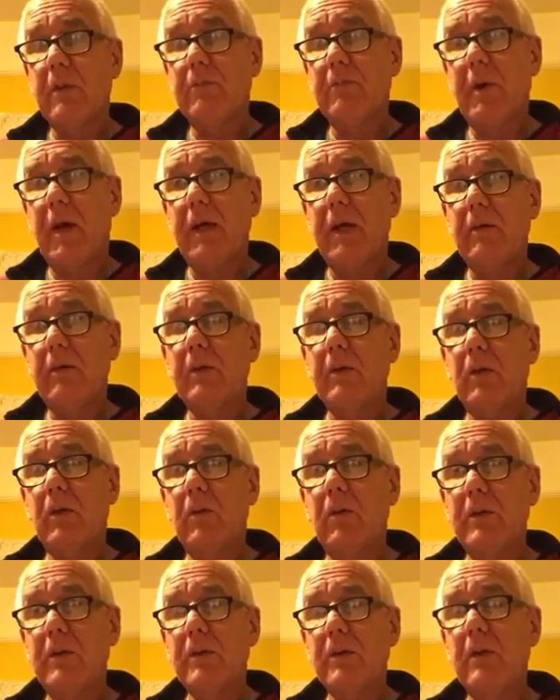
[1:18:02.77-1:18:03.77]
you've paid on the
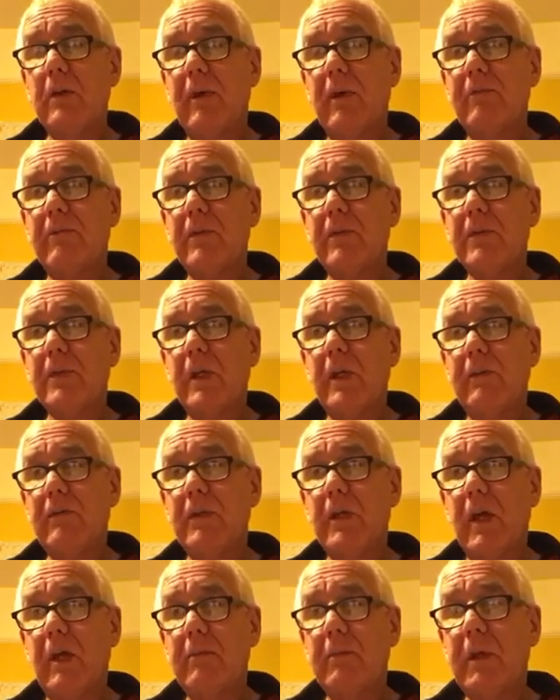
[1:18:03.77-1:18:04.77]
coins that you haven't received
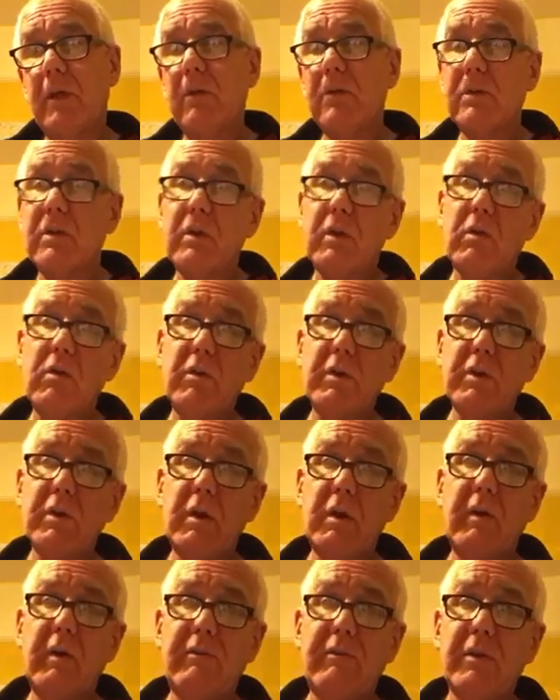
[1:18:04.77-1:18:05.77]
yet because of the coins that
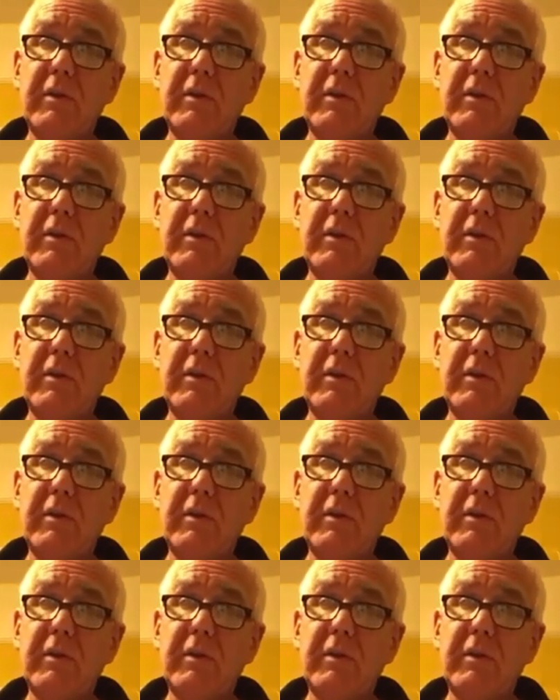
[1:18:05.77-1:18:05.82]
you have